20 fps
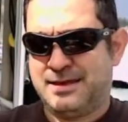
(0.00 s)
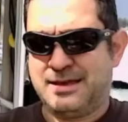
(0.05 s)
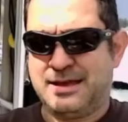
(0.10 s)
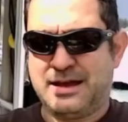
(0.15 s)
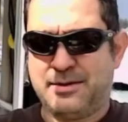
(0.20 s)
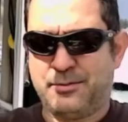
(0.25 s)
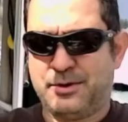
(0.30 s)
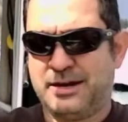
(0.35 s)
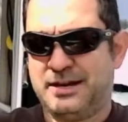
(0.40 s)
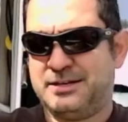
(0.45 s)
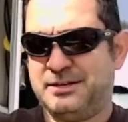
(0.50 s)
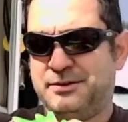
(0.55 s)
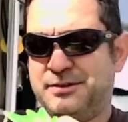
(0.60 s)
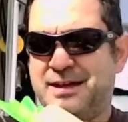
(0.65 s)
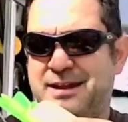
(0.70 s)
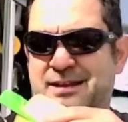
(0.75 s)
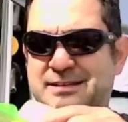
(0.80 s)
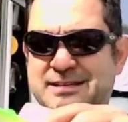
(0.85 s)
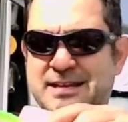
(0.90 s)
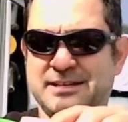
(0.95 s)
And what I do
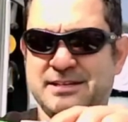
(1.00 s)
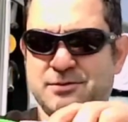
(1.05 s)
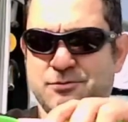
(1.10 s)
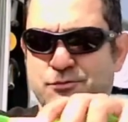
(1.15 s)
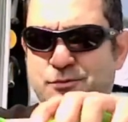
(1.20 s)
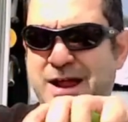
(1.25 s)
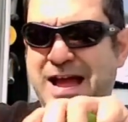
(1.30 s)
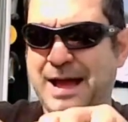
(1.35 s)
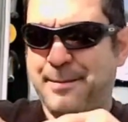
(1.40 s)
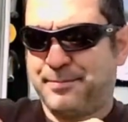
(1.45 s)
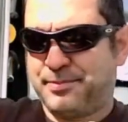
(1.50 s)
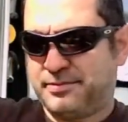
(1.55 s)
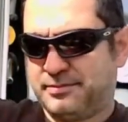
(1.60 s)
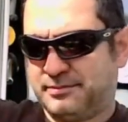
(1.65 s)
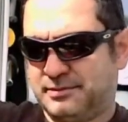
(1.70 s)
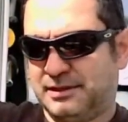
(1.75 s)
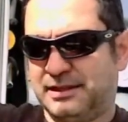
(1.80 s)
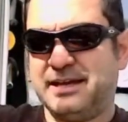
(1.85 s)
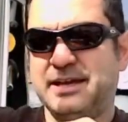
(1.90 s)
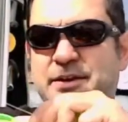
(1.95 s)
then is I just wrap
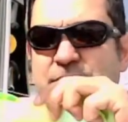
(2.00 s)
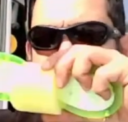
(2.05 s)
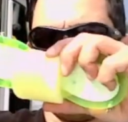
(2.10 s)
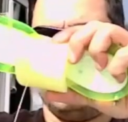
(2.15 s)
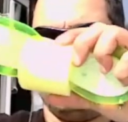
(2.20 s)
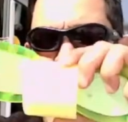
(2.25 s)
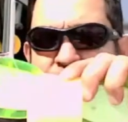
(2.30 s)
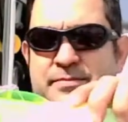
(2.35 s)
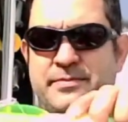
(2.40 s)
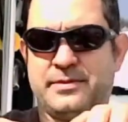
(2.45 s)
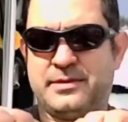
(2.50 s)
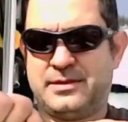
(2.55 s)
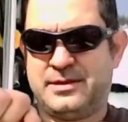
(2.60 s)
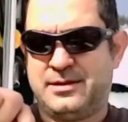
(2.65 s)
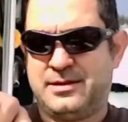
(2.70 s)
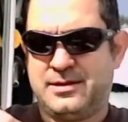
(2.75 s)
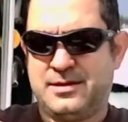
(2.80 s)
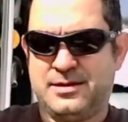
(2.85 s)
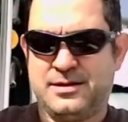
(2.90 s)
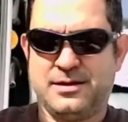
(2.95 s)
the leader
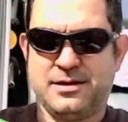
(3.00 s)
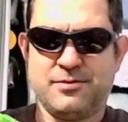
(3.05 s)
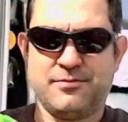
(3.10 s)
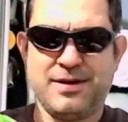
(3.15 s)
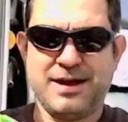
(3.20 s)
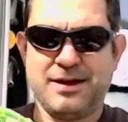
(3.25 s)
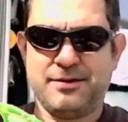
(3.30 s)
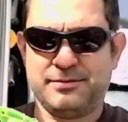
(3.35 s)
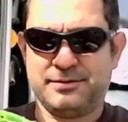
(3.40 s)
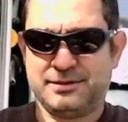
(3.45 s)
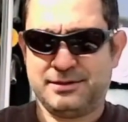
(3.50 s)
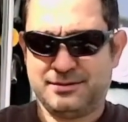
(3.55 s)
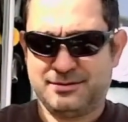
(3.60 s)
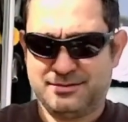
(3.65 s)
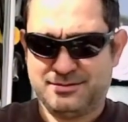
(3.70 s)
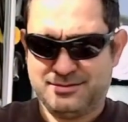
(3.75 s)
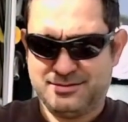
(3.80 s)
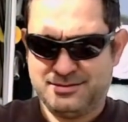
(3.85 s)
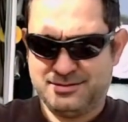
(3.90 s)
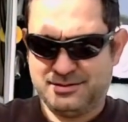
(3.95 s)
around
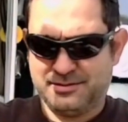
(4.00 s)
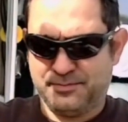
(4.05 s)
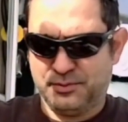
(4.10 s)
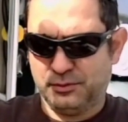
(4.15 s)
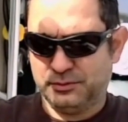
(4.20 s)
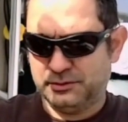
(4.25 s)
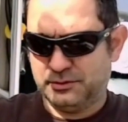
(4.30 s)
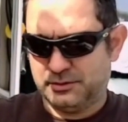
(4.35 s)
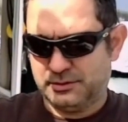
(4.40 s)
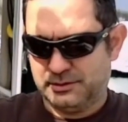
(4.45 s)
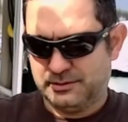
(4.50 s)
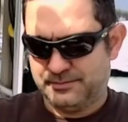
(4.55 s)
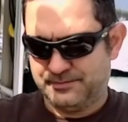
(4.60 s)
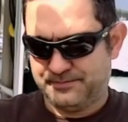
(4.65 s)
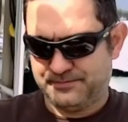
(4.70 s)
the pool noodle.